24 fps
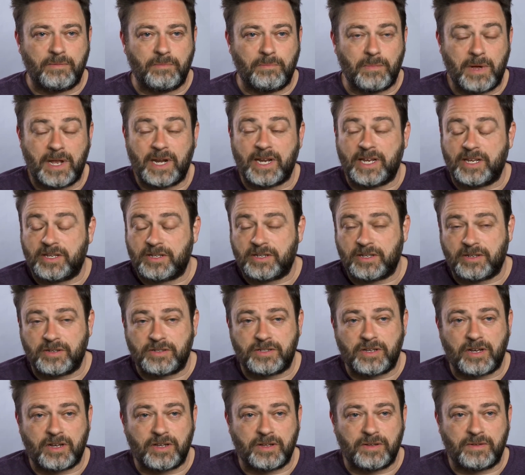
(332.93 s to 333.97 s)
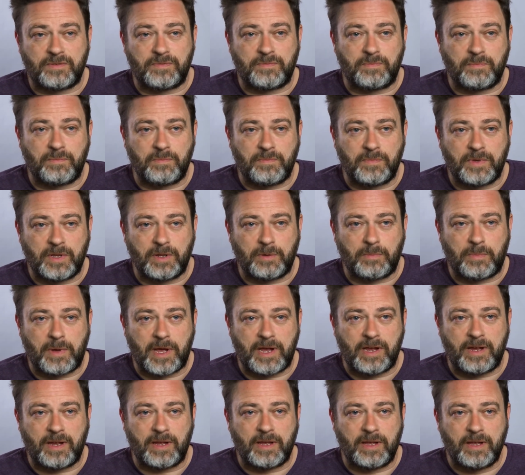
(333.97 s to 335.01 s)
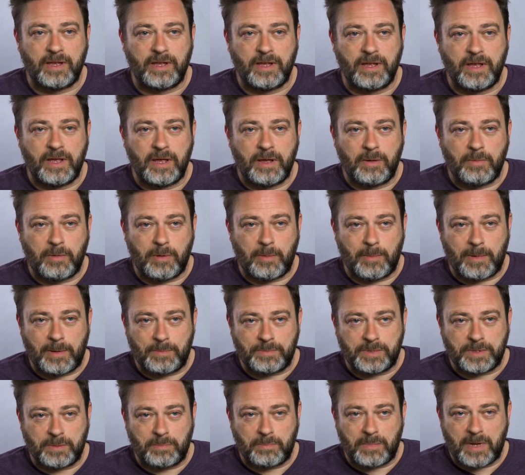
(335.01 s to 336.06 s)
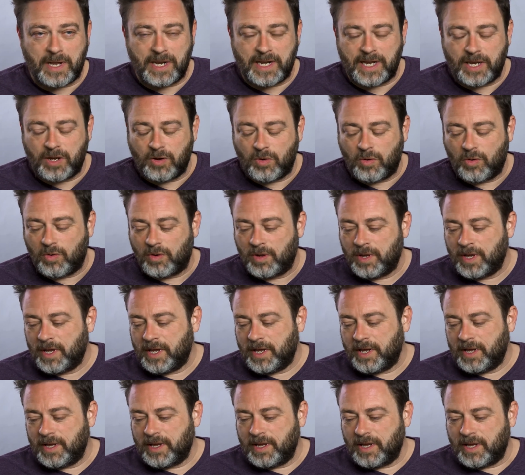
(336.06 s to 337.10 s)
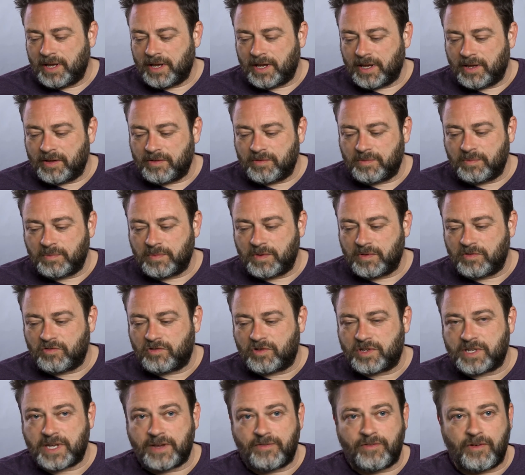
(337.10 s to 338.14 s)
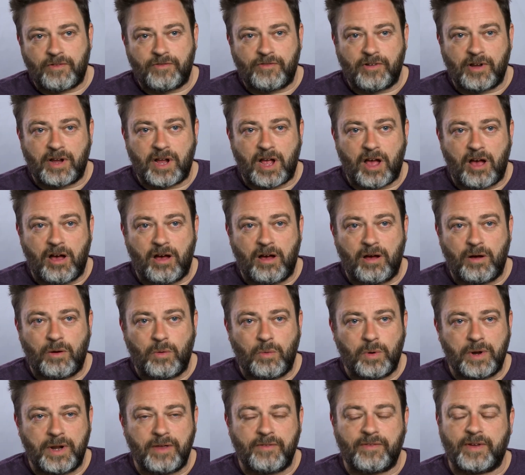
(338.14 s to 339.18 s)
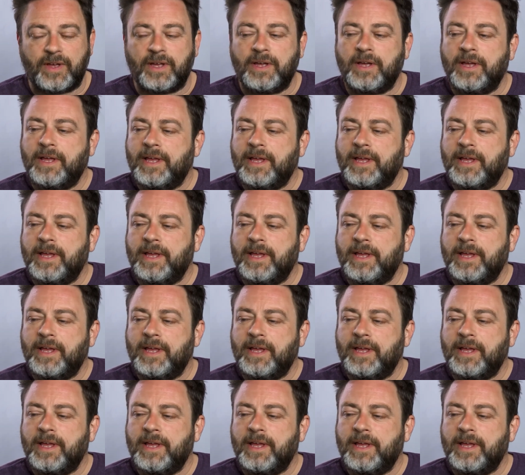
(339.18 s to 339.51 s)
money to so I could you know, pay my mum some money or uh, save up for a car or whatever.